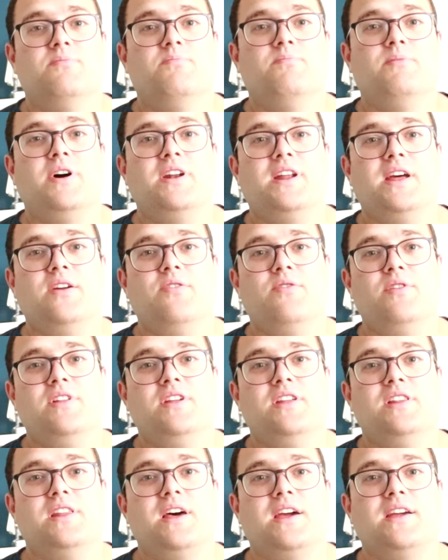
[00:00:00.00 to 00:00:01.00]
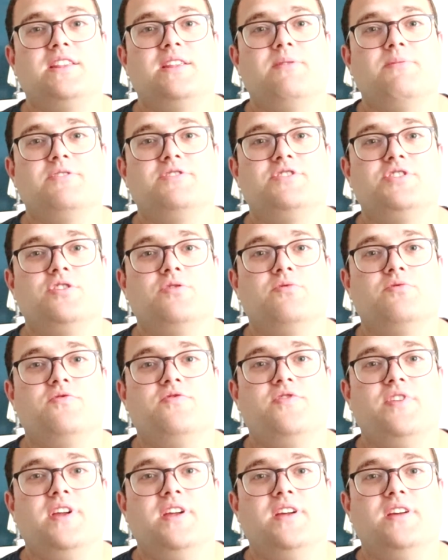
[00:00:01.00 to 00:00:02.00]
but I really liked them as their
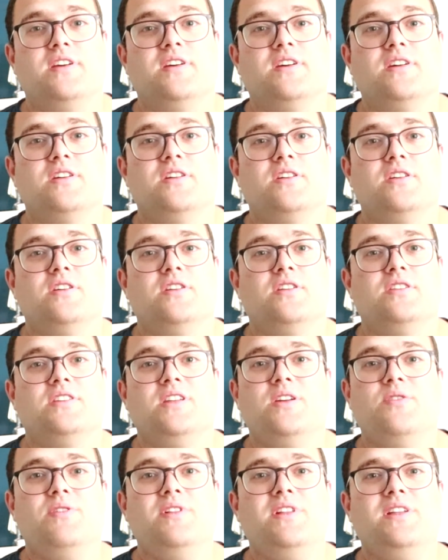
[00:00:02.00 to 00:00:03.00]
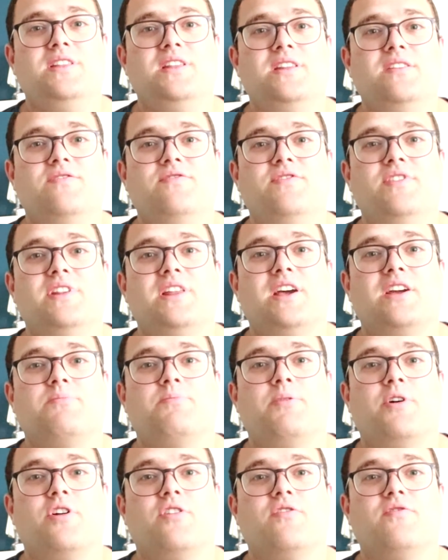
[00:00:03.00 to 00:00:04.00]
own thing. They really didn't feel
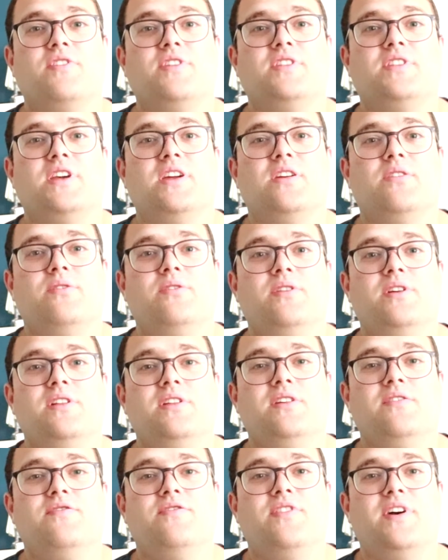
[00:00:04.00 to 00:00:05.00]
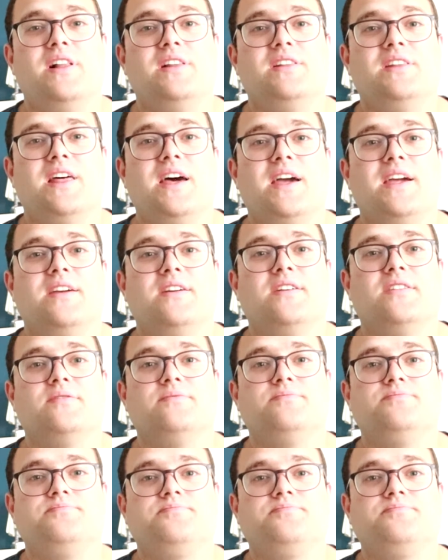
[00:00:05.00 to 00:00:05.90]
like part of it. They really felt like